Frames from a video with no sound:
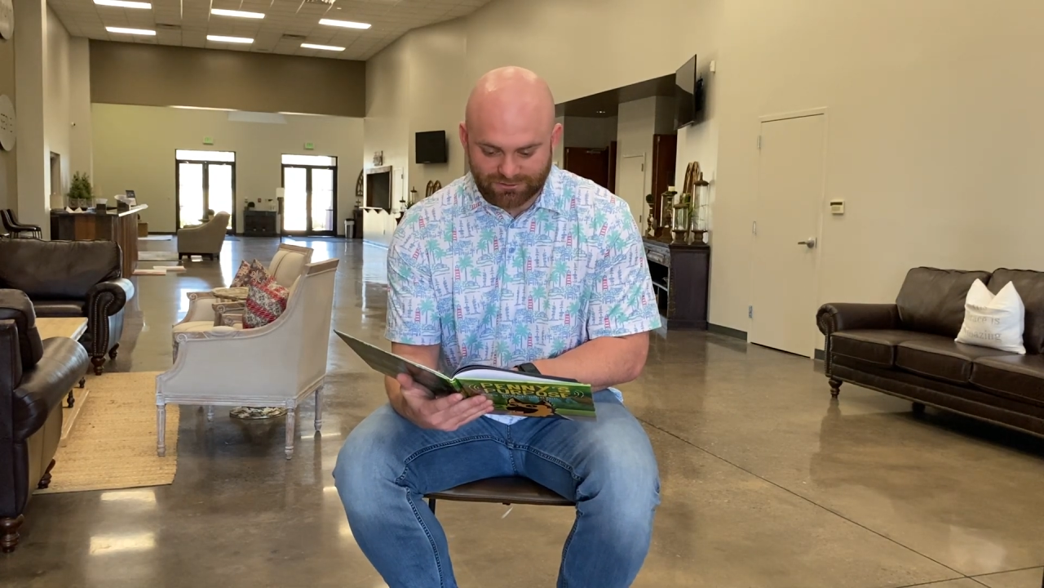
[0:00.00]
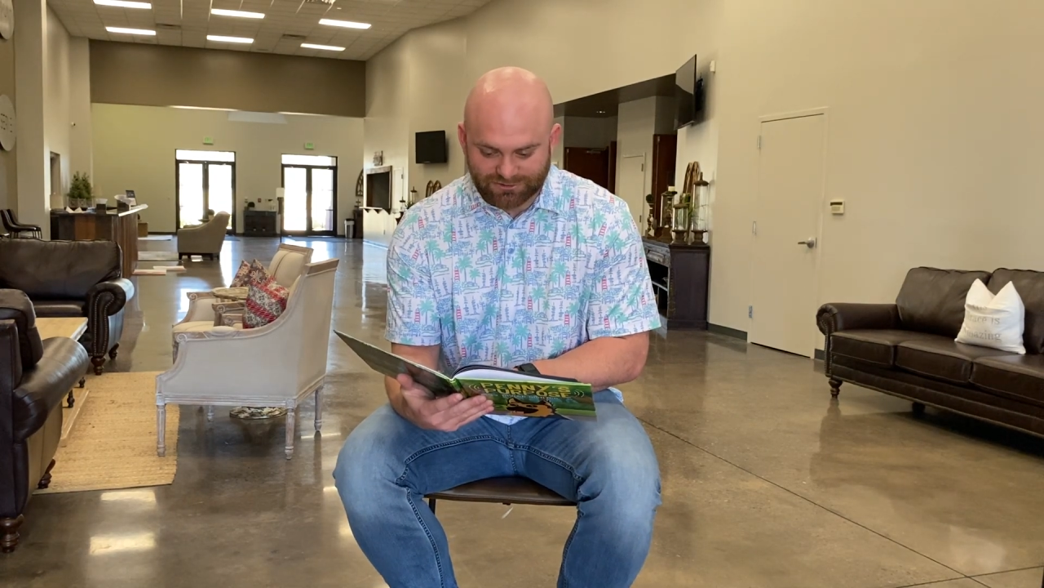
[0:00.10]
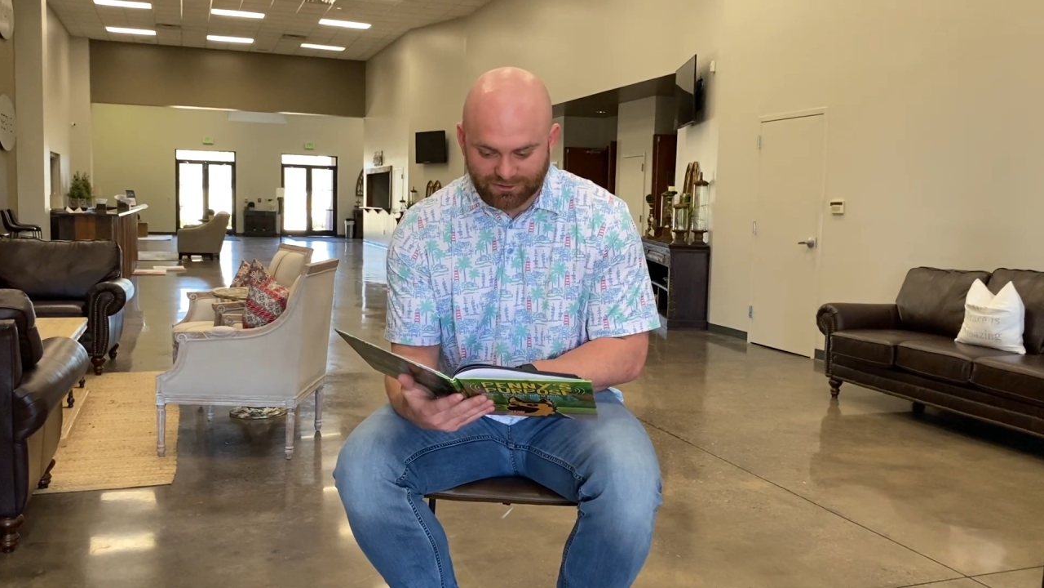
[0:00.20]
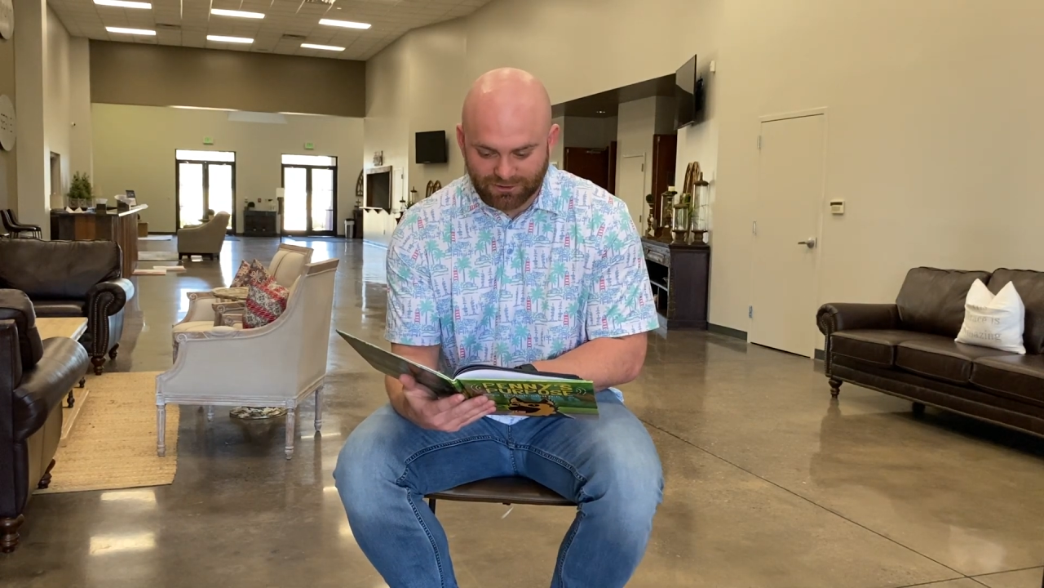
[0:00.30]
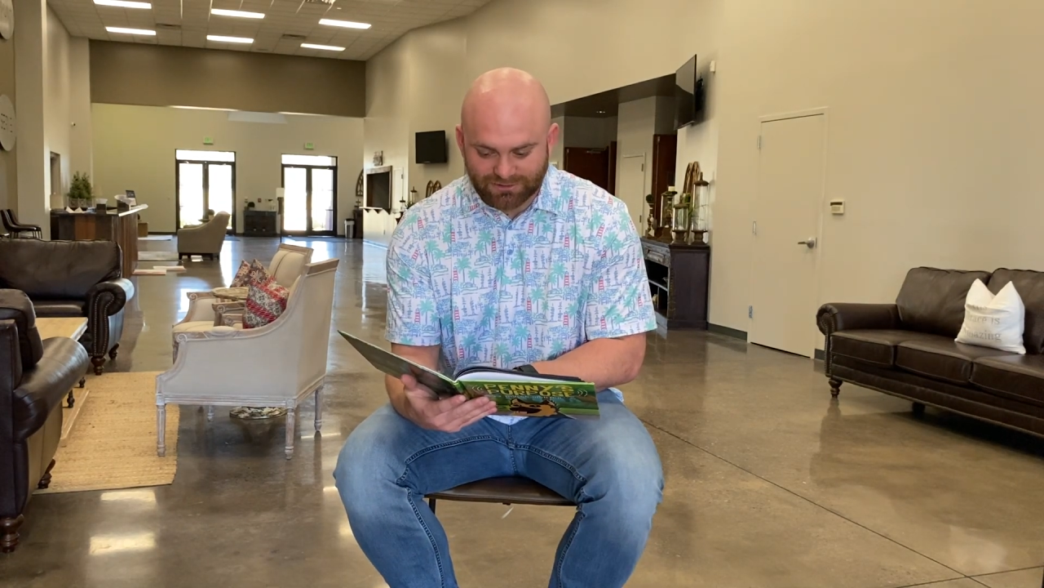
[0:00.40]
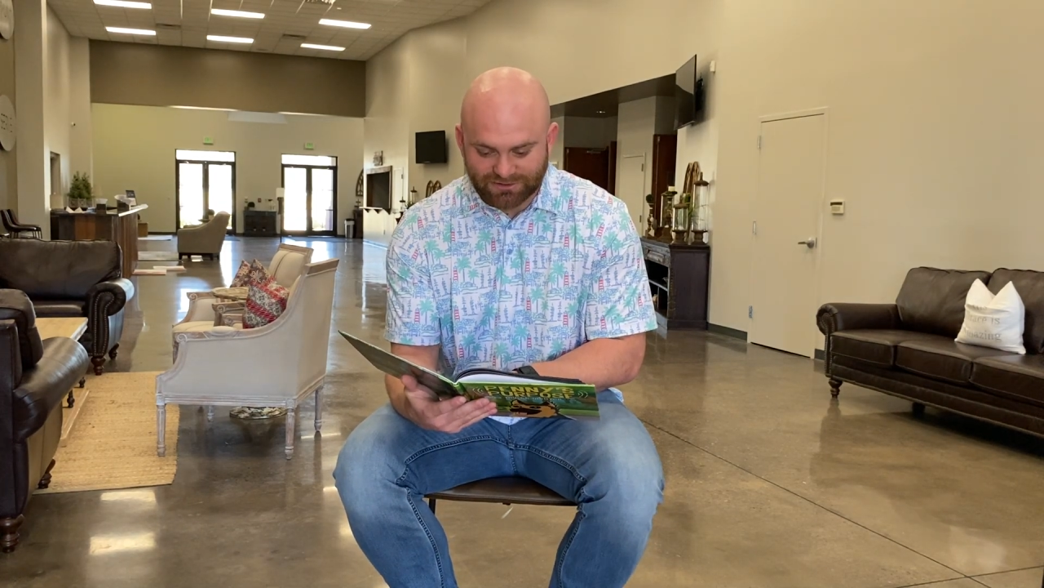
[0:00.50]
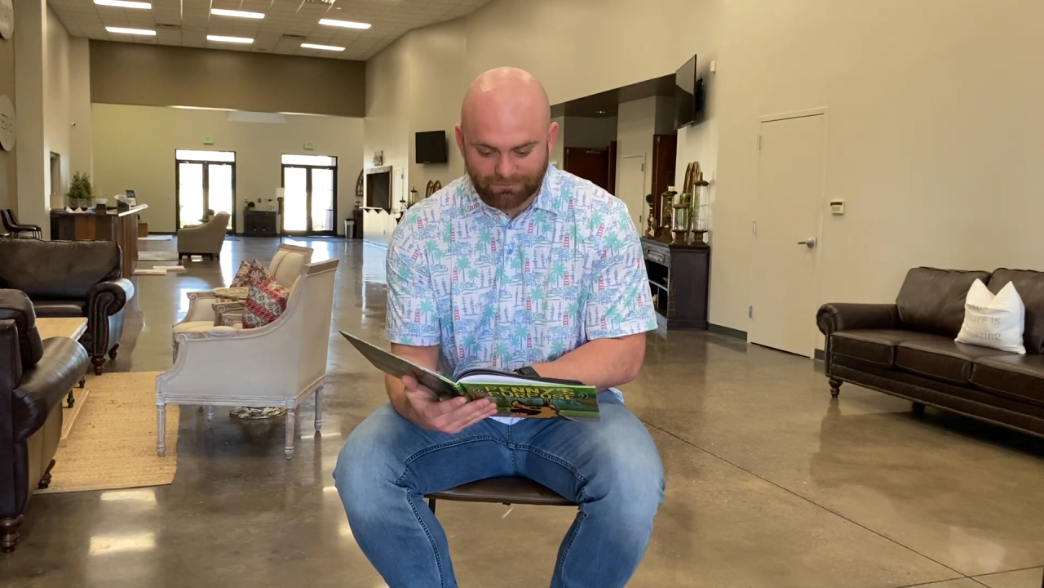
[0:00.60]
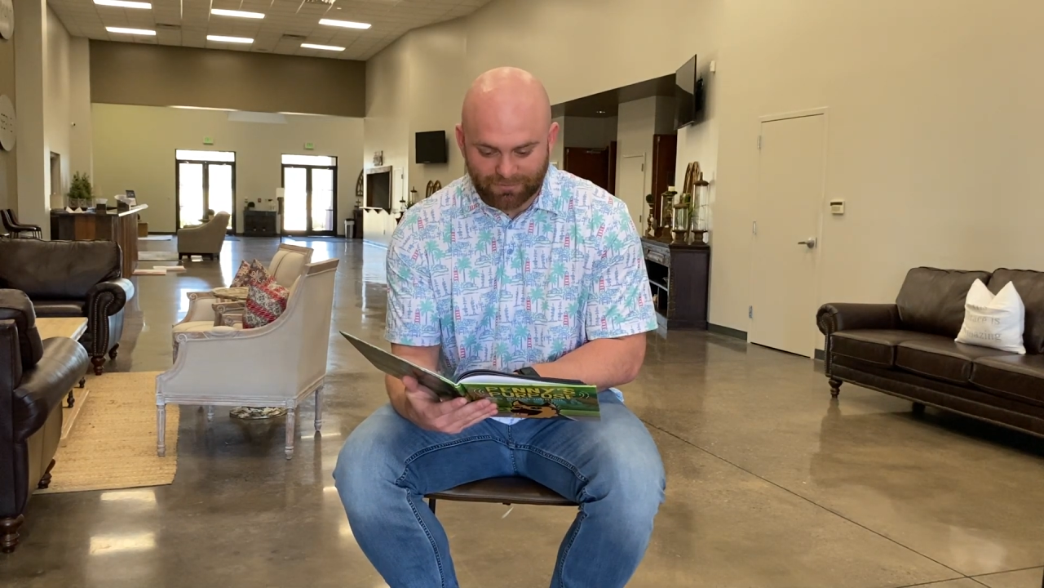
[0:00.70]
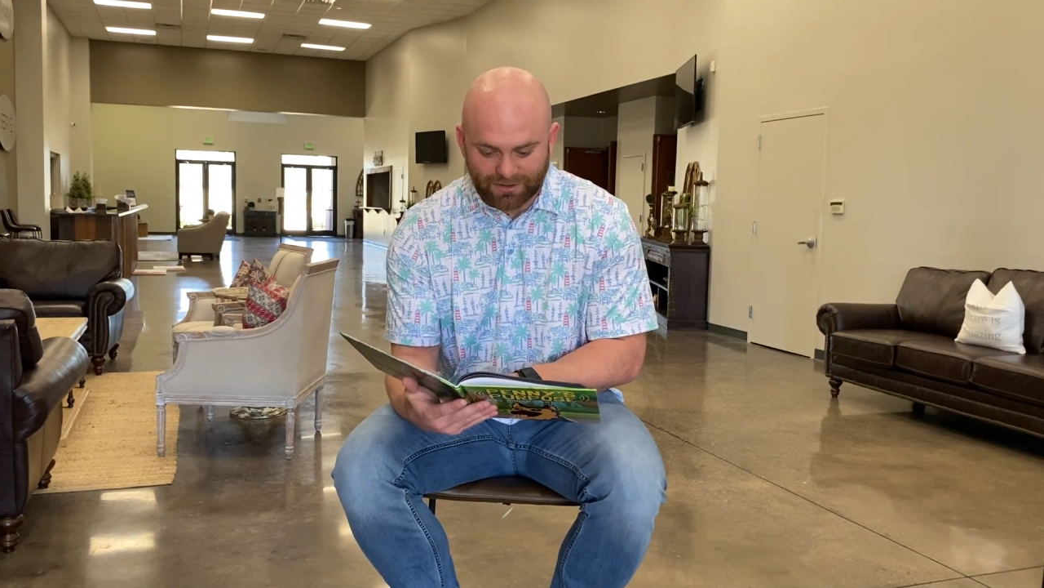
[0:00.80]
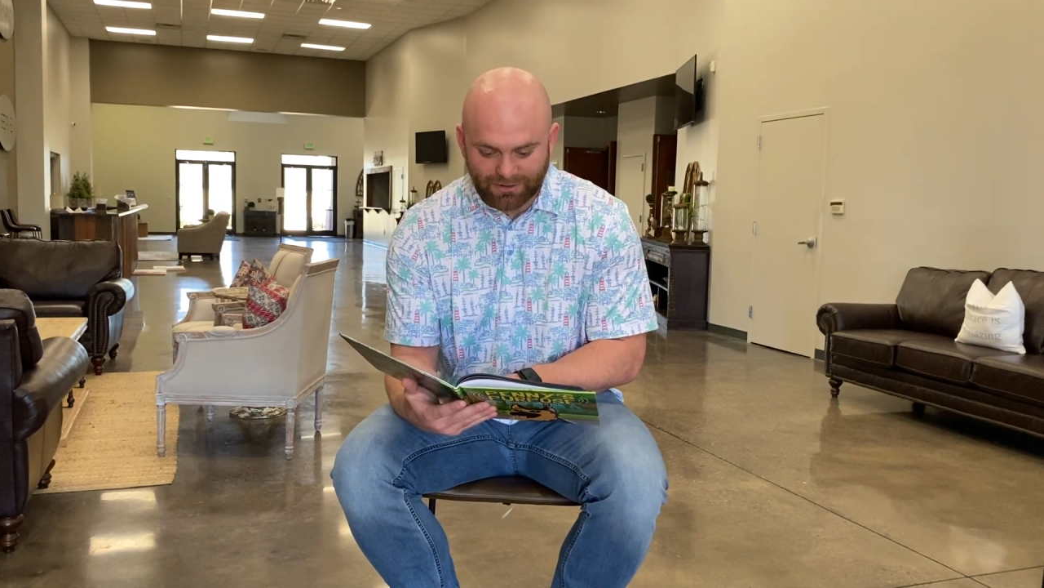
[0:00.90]
She looked
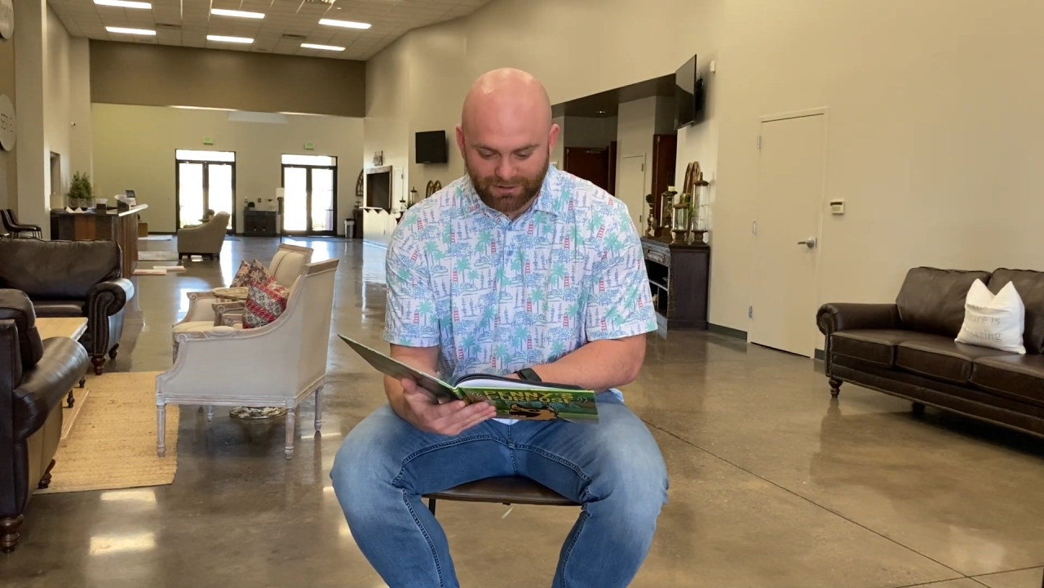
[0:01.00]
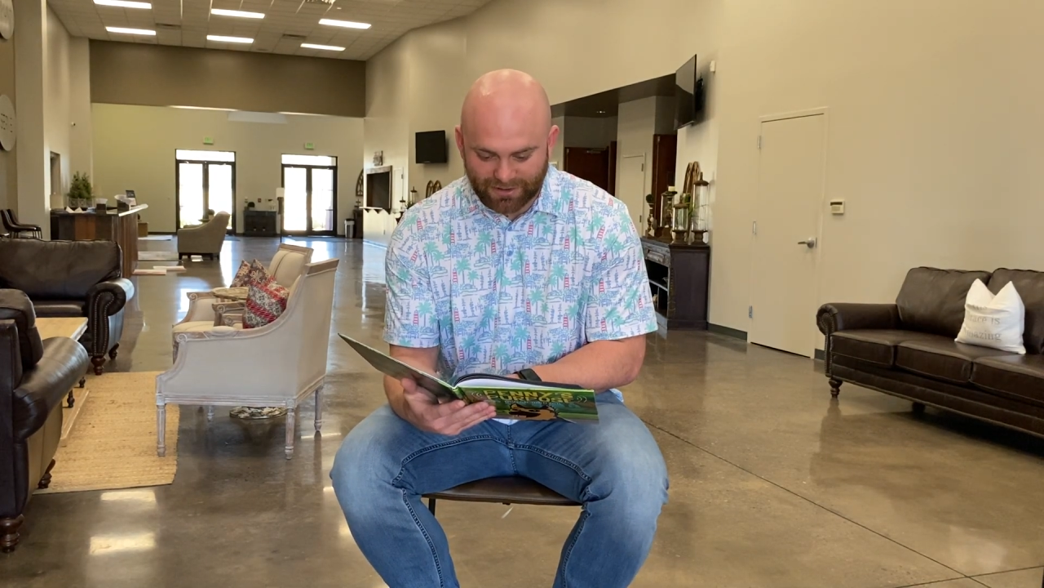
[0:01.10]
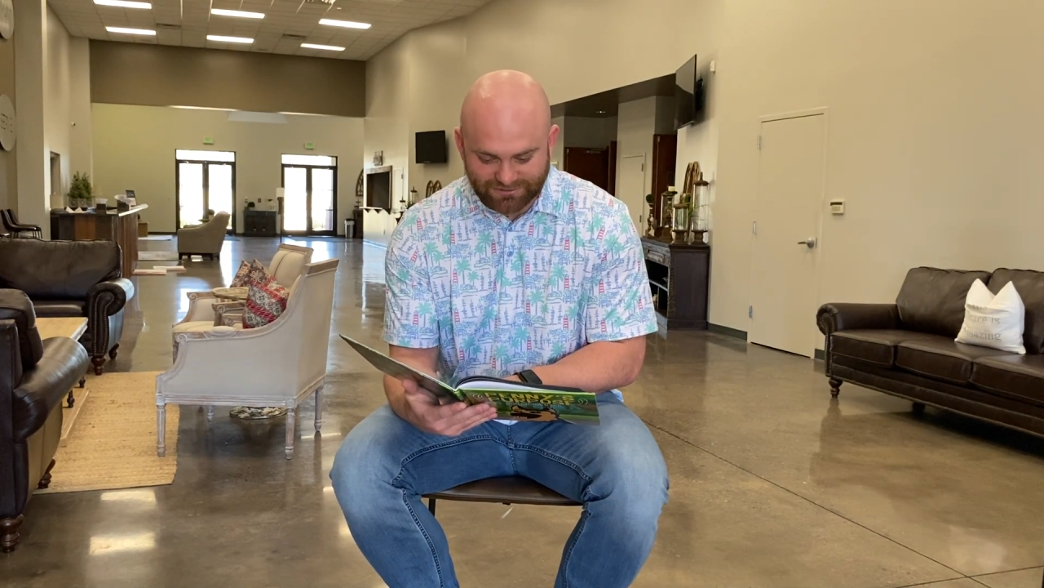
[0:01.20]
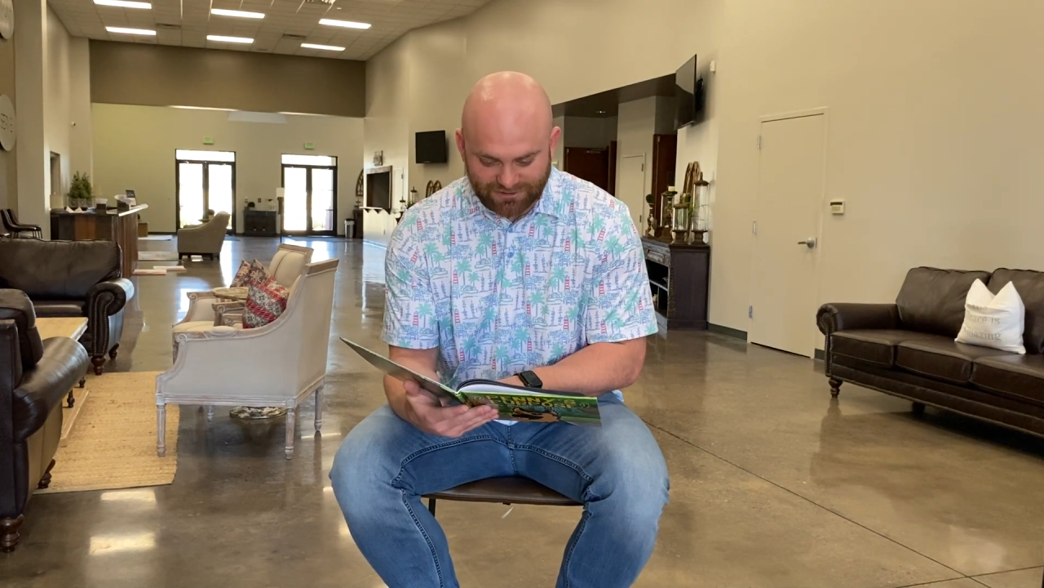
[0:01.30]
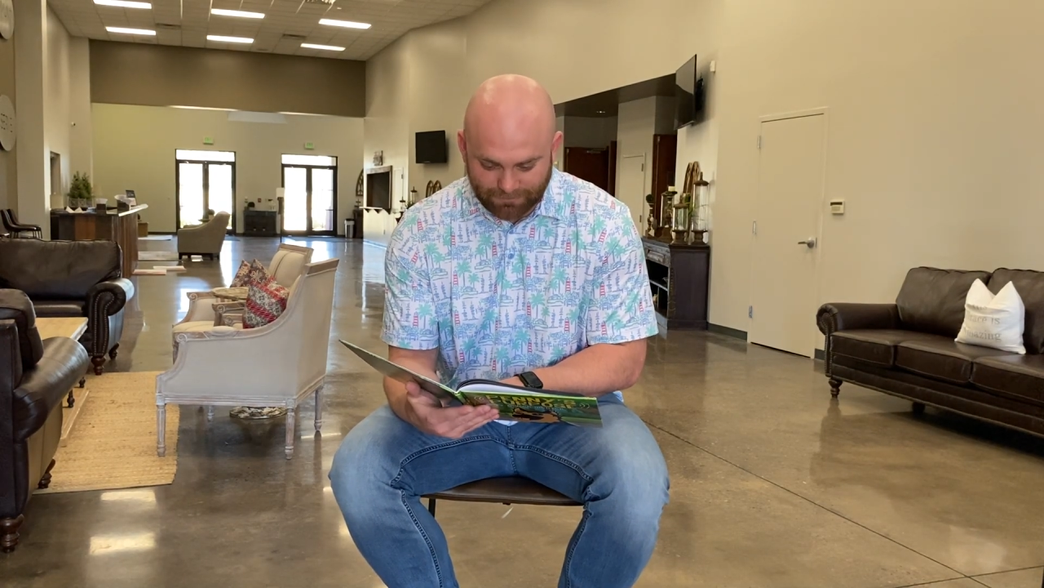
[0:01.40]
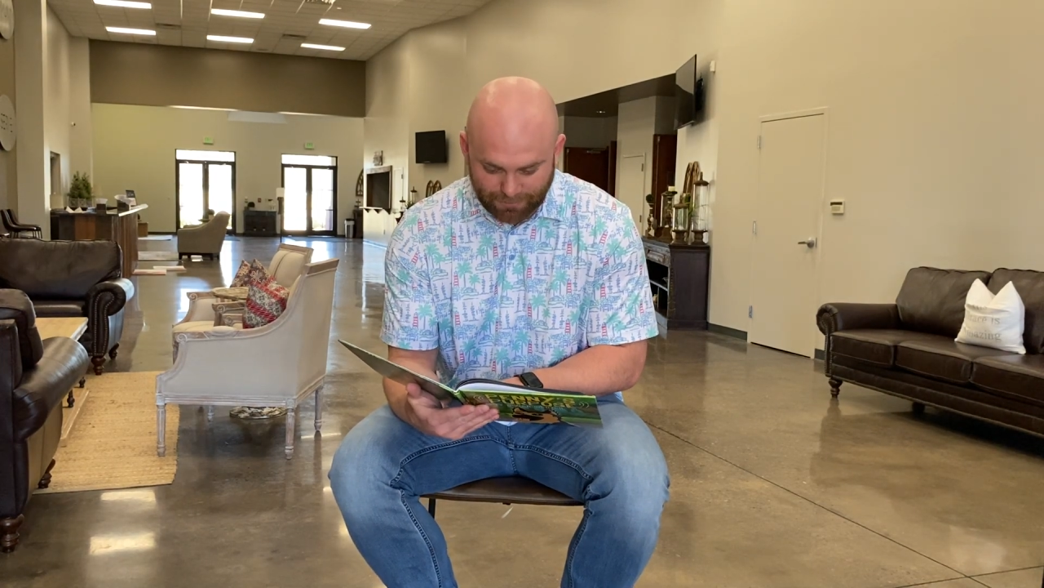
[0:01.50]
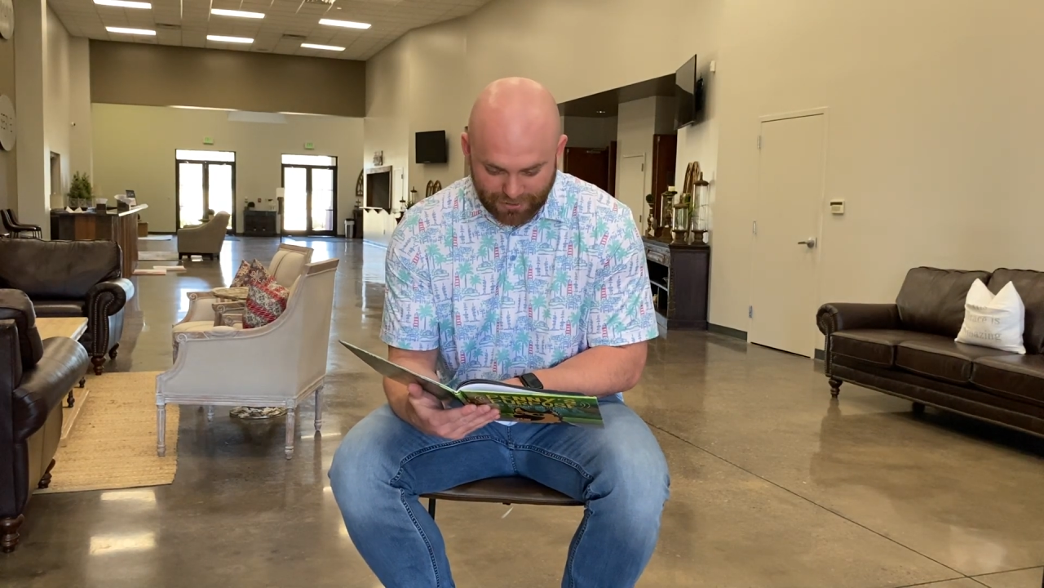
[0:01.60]
at me and said,